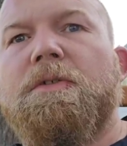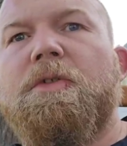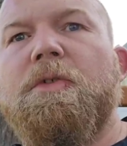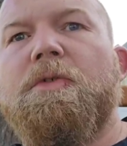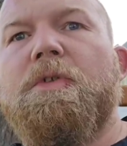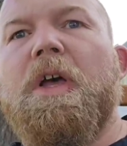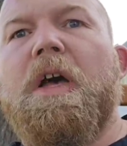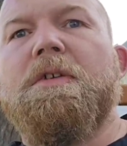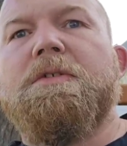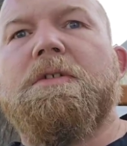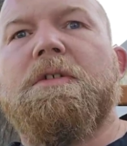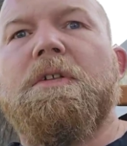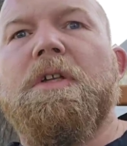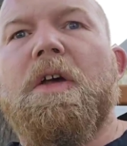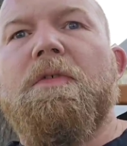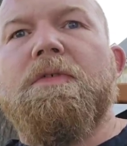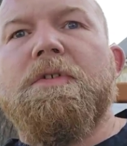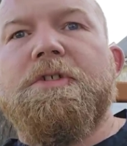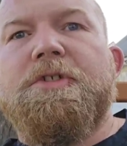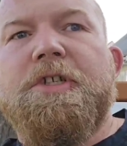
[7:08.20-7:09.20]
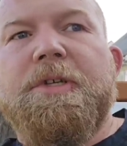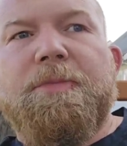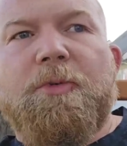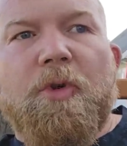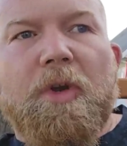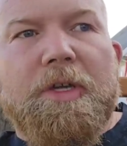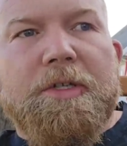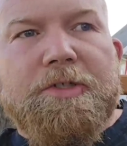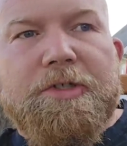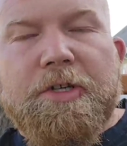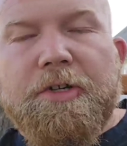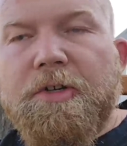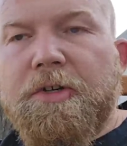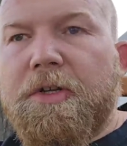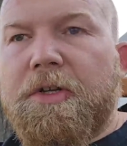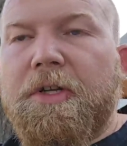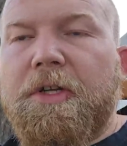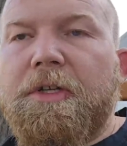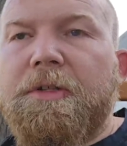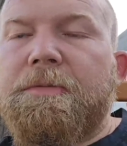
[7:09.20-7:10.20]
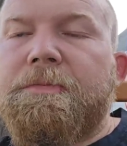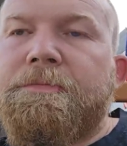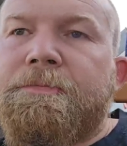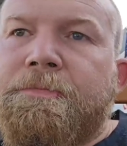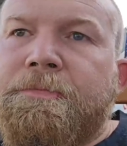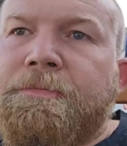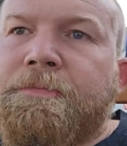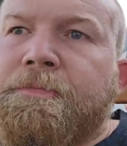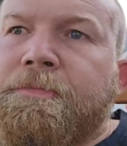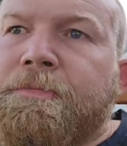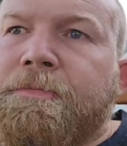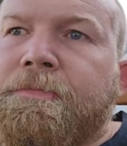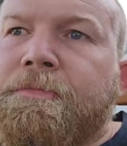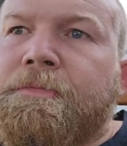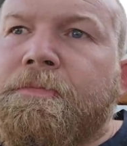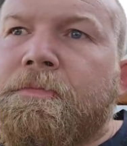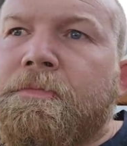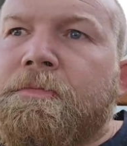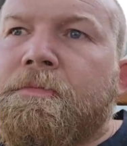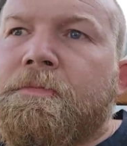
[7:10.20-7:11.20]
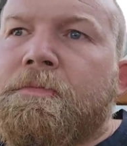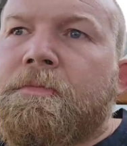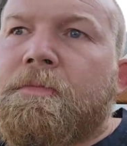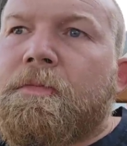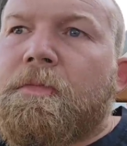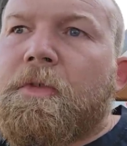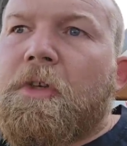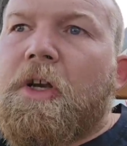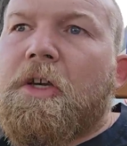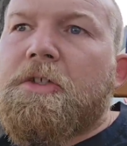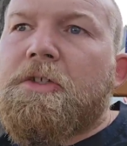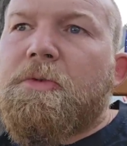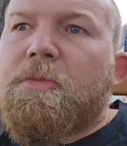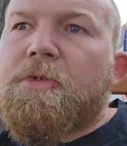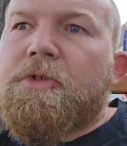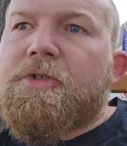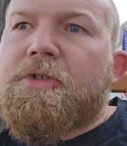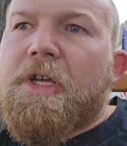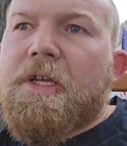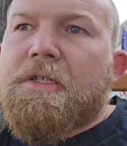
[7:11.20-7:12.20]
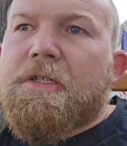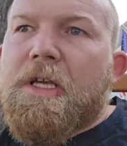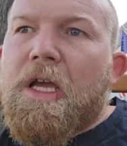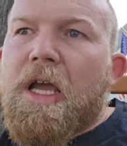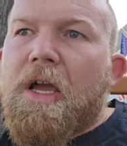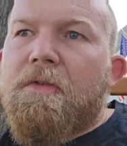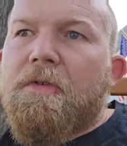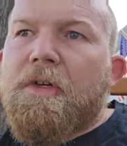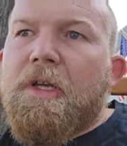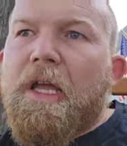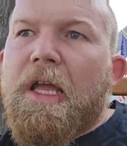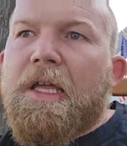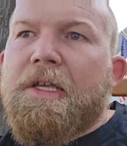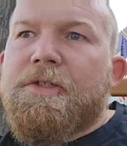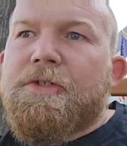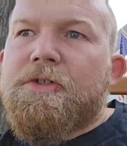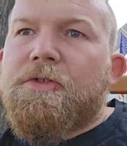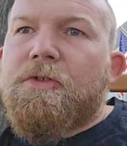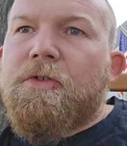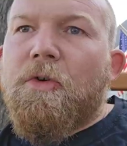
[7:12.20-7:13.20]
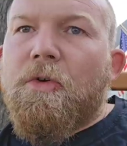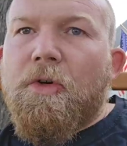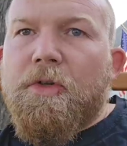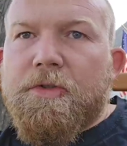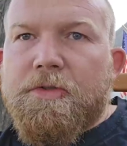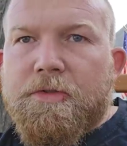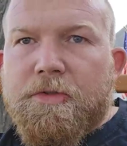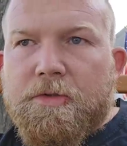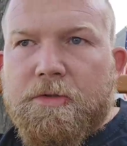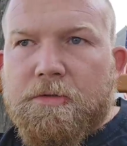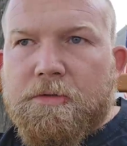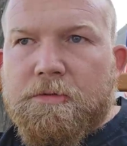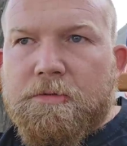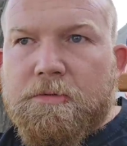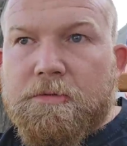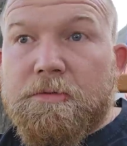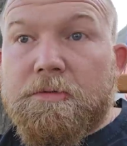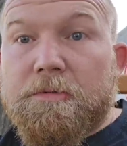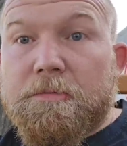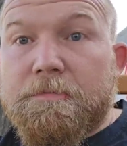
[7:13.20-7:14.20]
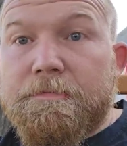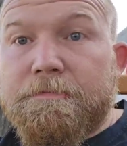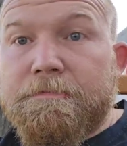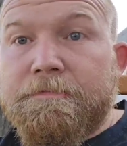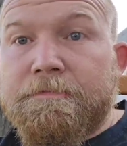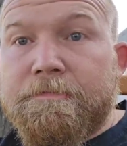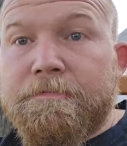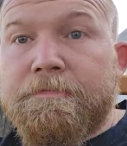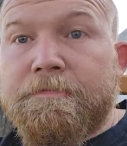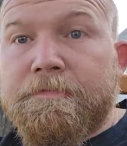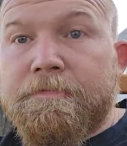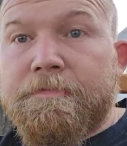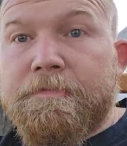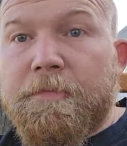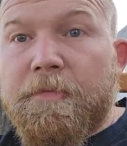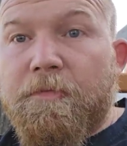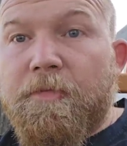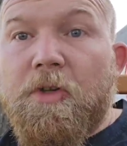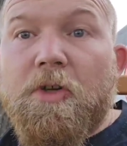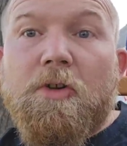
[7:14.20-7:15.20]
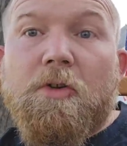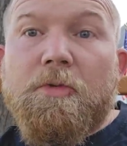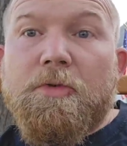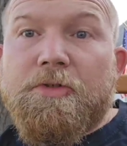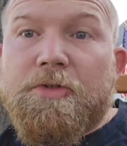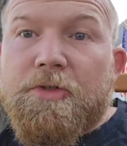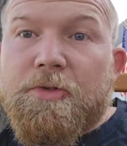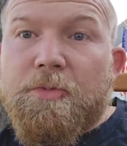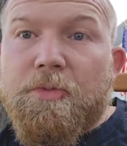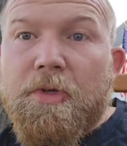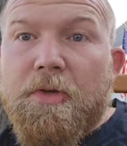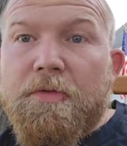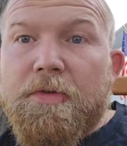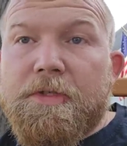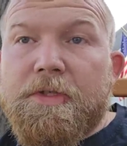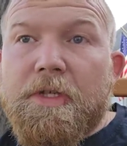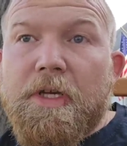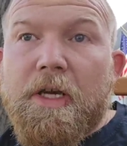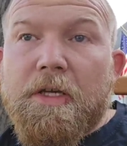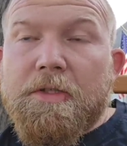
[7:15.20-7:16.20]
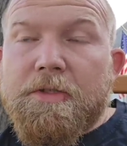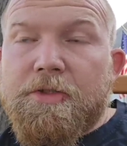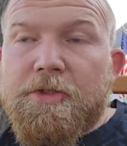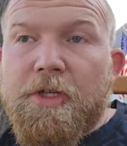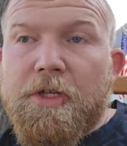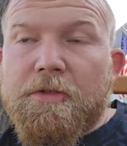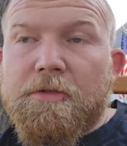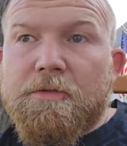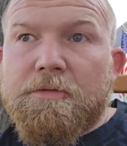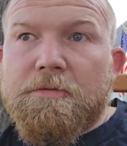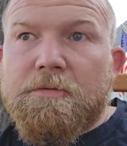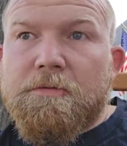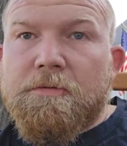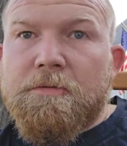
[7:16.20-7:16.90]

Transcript: 2011 Jeep Grand Cherokee. Customer states I have an engine noise. Vehicle was just previously on the channel.